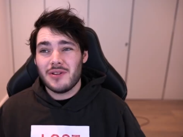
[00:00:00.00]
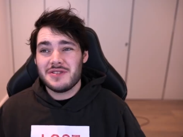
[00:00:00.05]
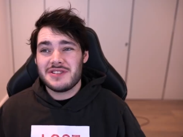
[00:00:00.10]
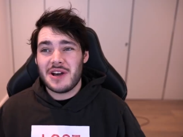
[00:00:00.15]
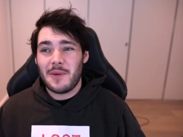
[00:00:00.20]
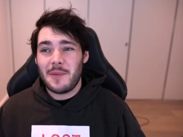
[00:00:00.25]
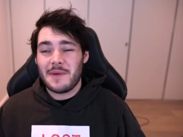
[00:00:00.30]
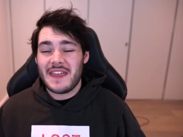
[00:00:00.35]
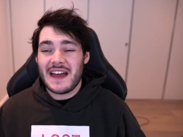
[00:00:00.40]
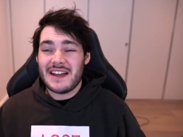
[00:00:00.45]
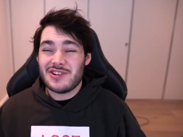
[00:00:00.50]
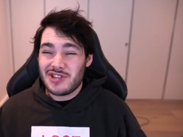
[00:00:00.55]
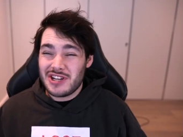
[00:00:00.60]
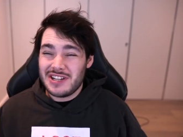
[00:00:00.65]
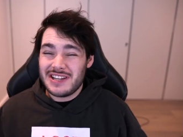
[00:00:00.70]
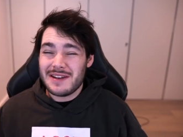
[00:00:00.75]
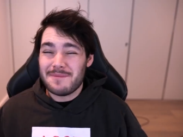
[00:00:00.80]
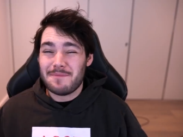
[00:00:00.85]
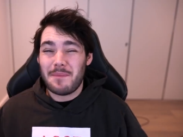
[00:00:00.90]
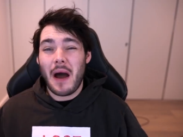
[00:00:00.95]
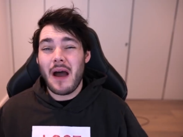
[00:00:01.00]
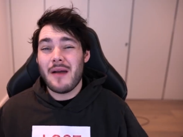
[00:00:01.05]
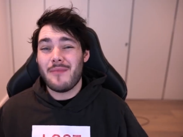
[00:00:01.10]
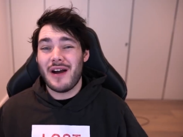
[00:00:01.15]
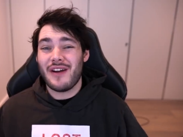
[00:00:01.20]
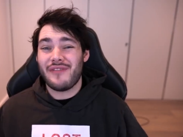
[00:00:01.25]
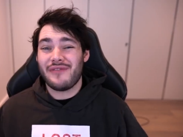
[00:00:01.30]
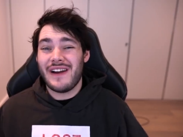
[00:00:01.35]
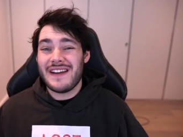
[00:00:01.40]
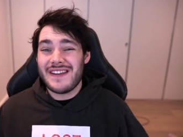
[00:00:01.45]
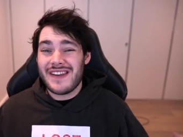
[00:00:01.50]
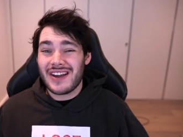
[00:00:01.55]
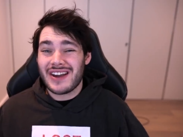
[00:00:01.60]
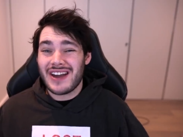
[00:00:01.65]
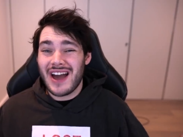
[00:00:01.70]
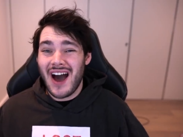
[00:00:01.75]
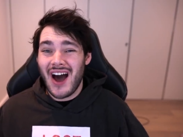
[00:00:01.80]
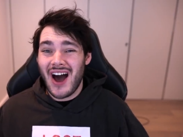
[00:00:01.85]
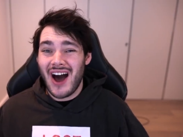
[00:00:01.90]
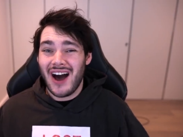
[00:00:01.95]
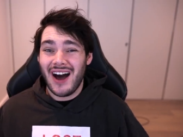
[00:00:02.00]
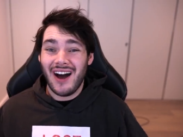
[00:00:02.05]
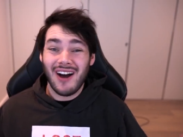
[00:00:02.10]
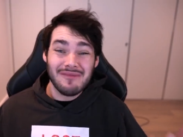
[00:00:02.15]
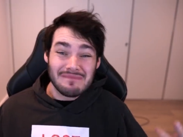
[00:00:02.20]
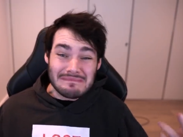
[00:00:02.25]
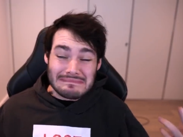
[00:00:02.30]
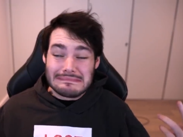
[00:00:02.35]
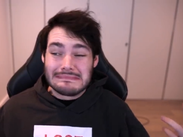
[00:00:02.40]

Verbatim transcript: On top of that, she did buy my friend a car.